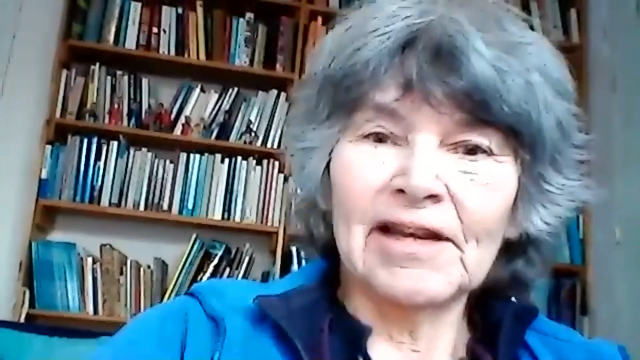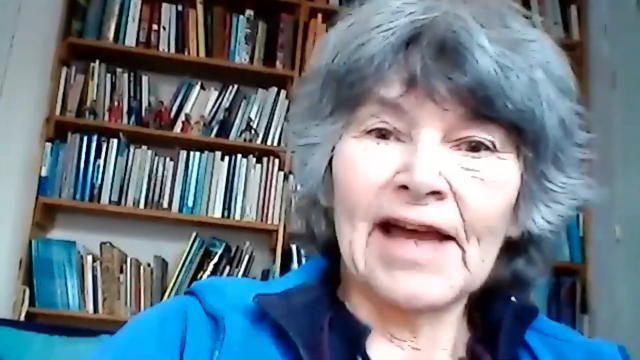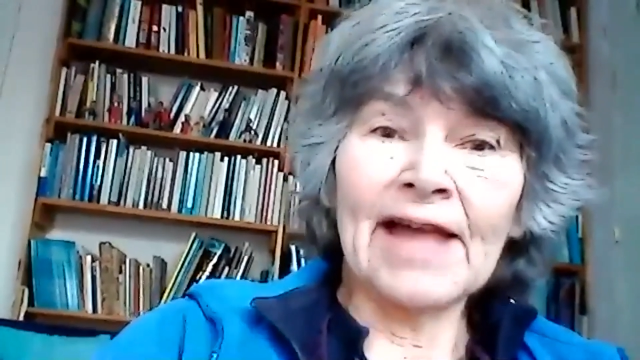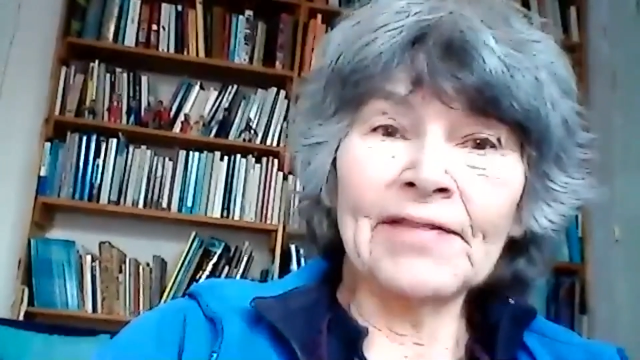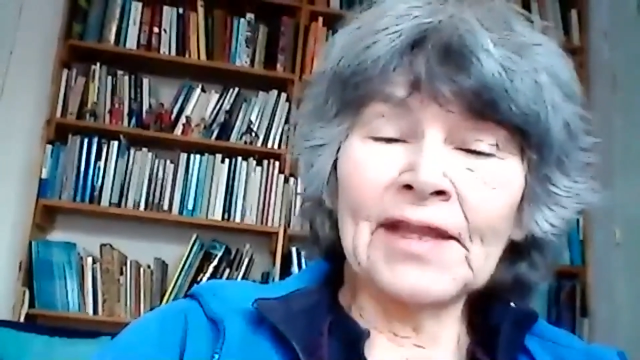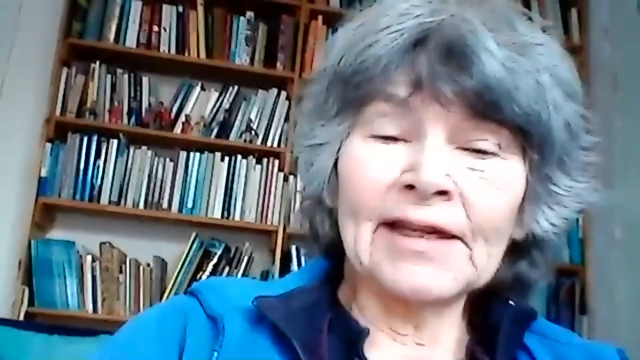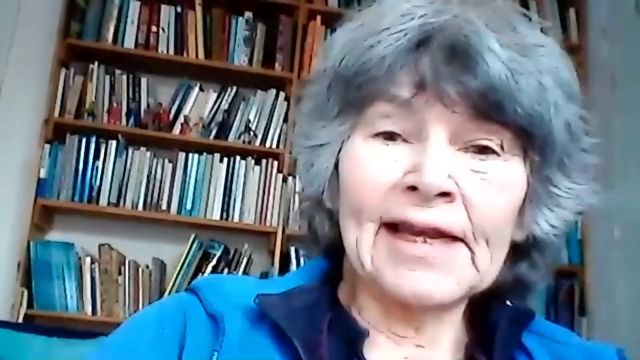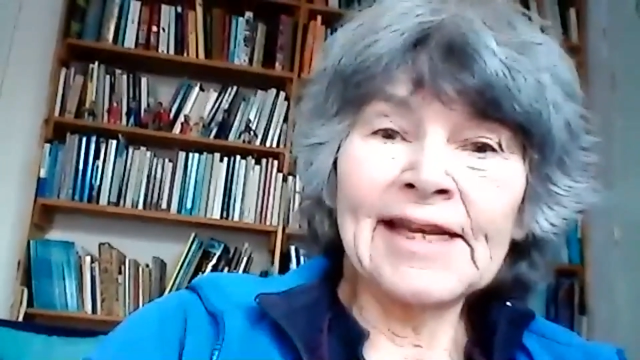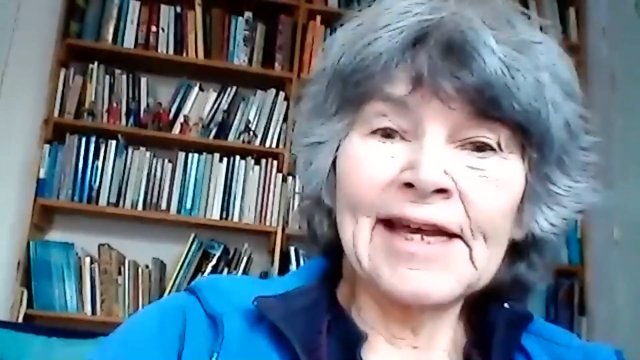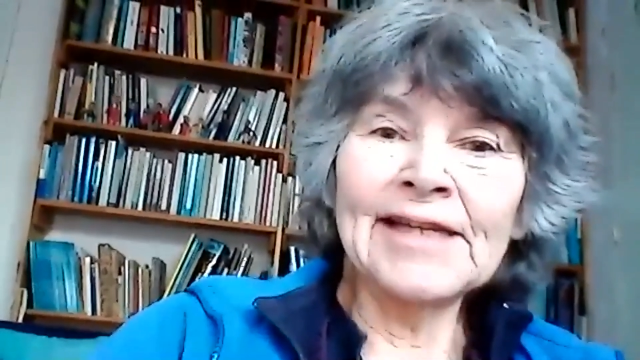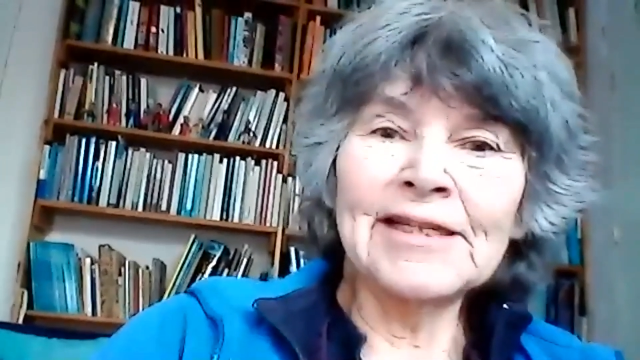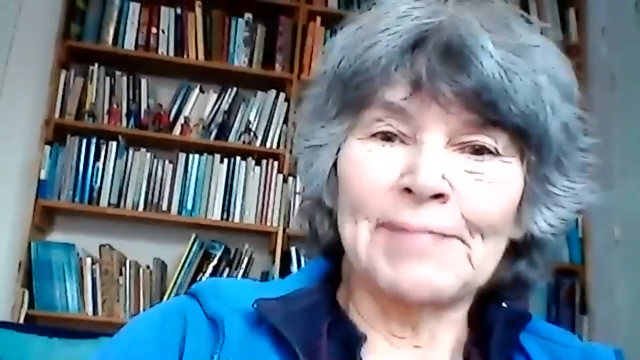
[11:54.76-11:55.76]
and that I
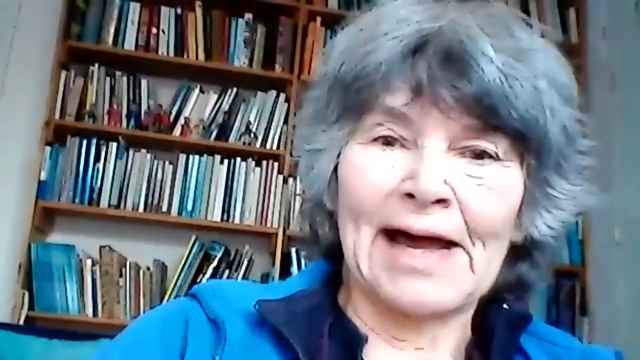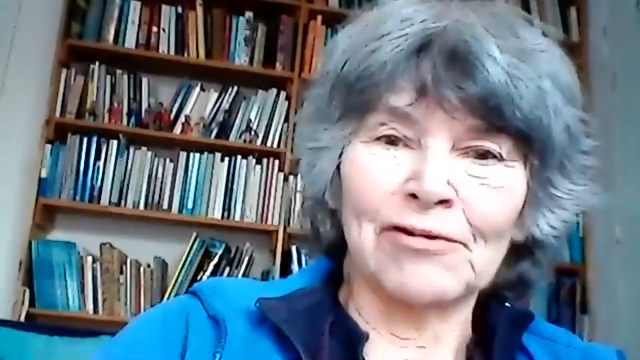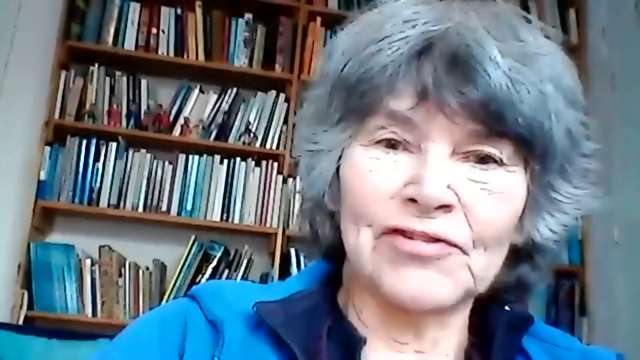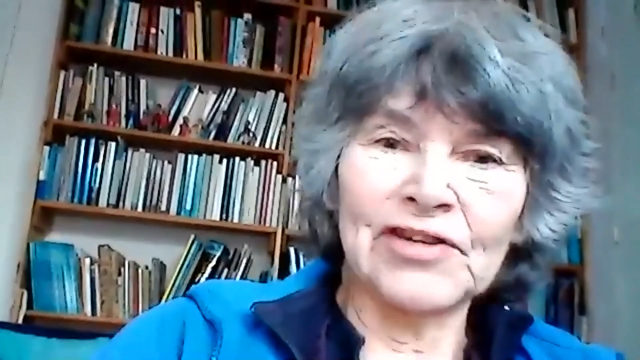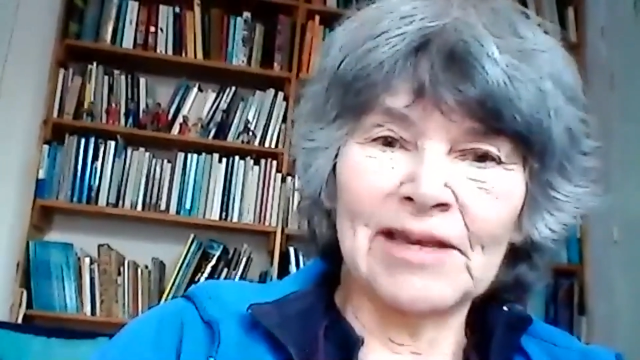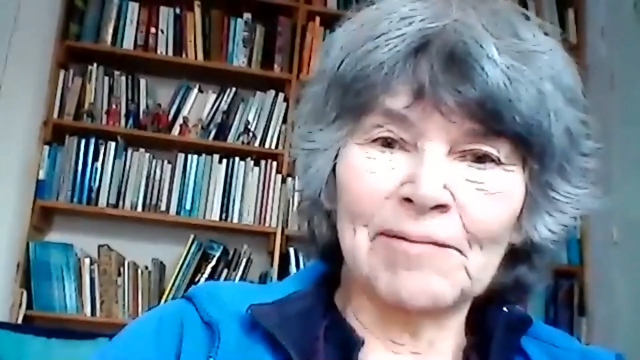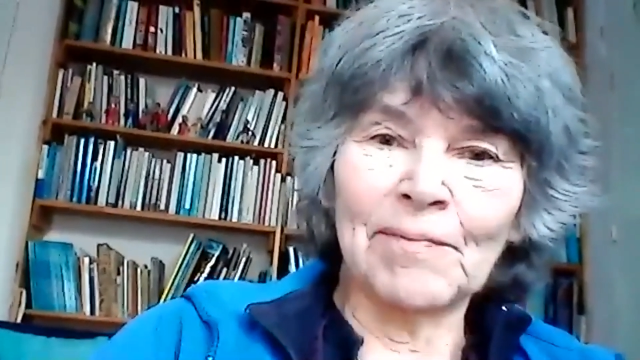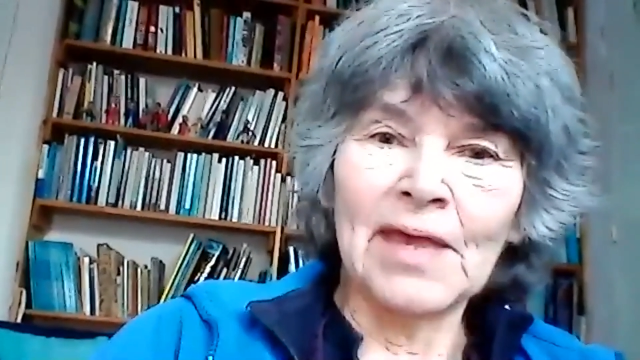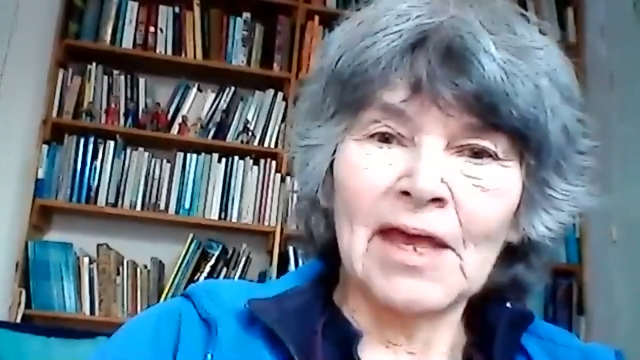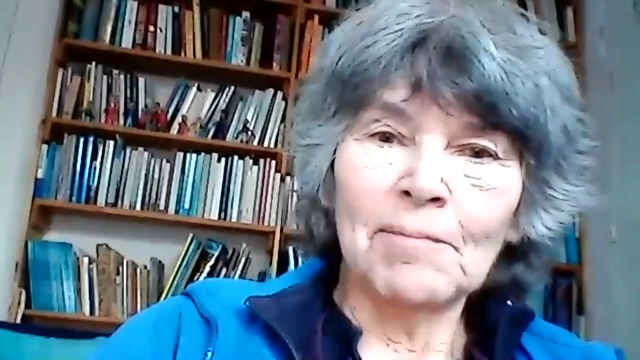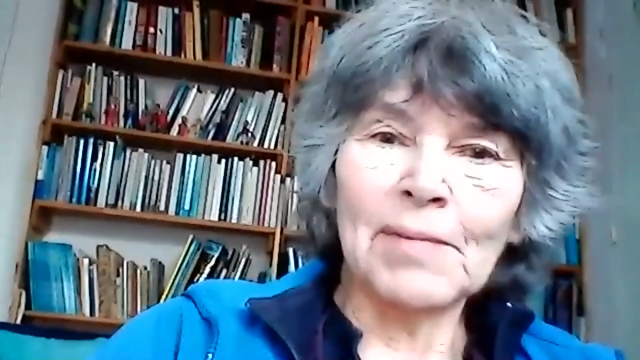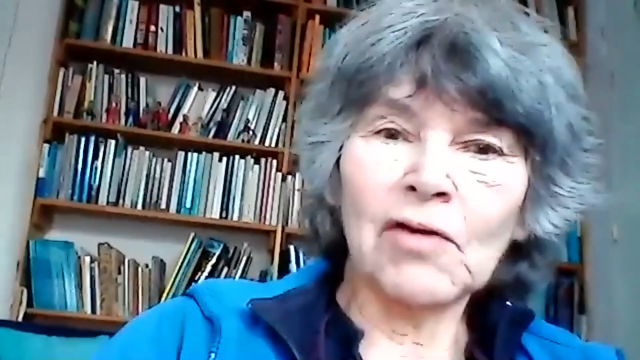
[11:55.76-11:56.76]
heard about him
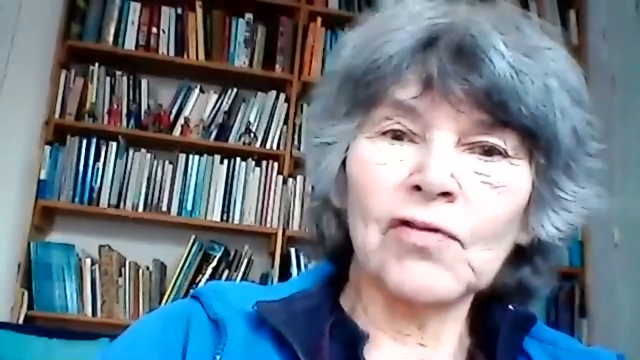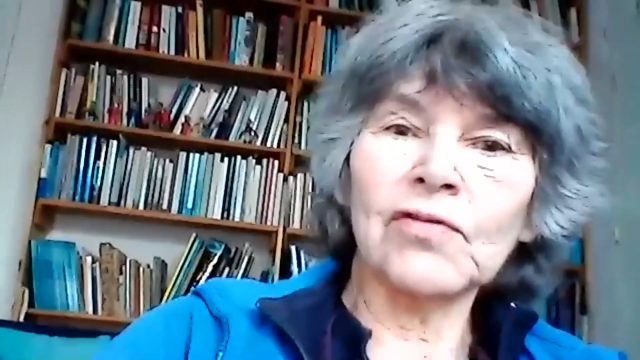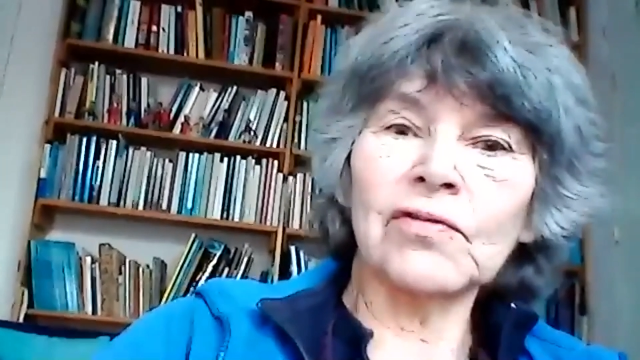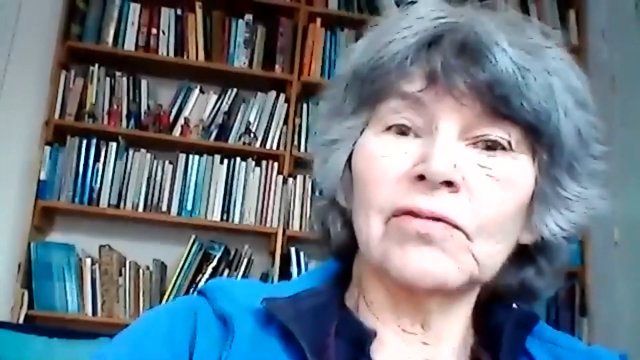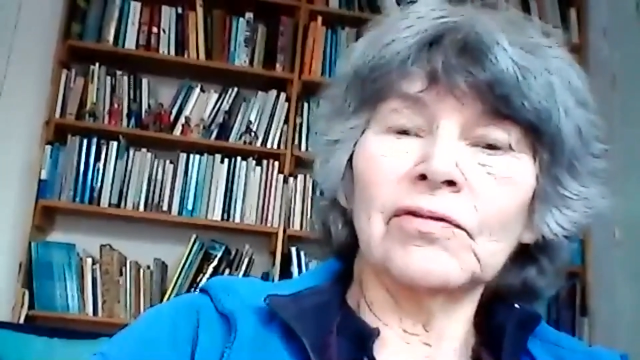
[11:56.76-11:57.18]
because